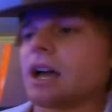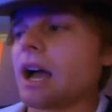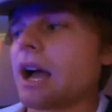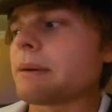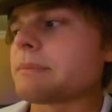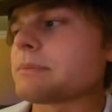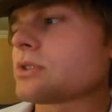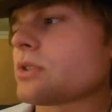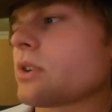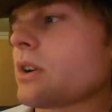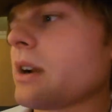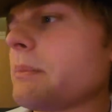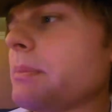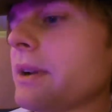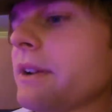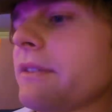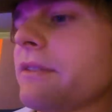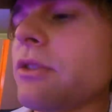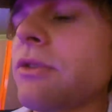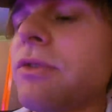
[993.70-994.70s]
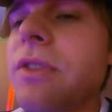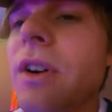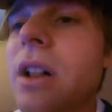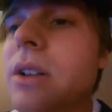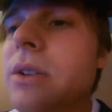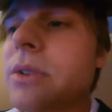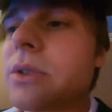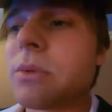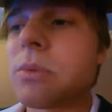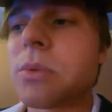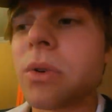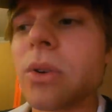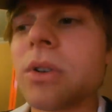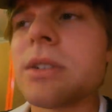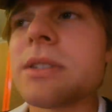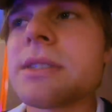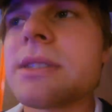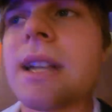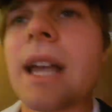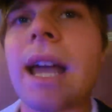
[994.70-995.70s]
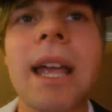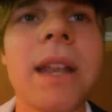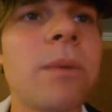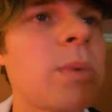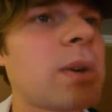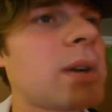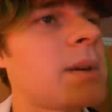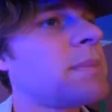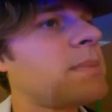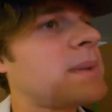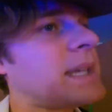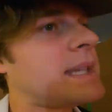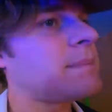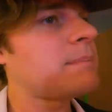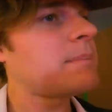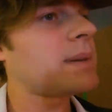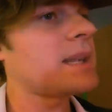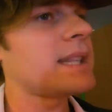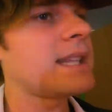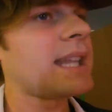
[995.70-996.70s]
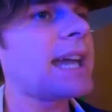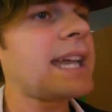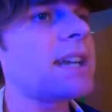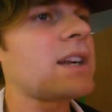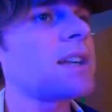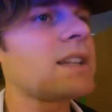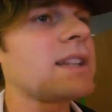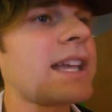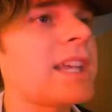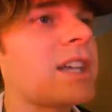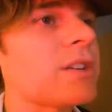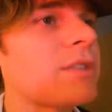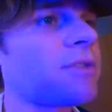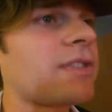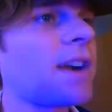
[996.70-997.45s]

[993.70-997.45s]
I'm sorry, but if you followed the rules and were a bit politer, like your